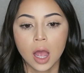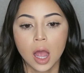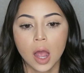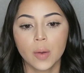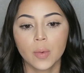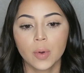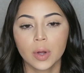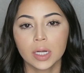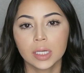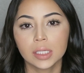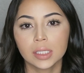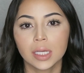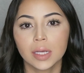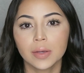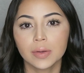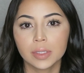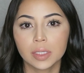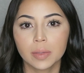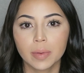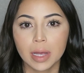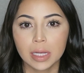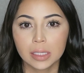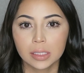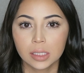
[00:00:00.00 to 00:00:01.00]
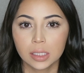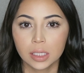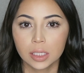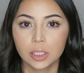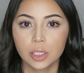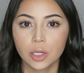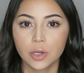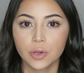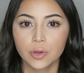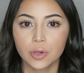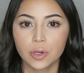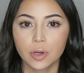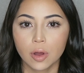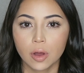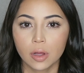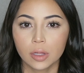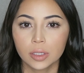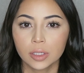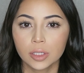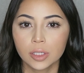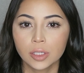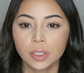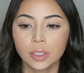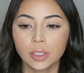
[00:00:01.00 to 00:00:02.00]
I want to say it was about
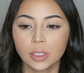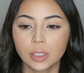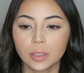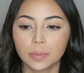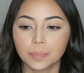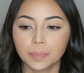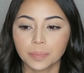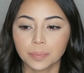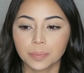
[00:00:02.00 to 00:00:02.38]
$600.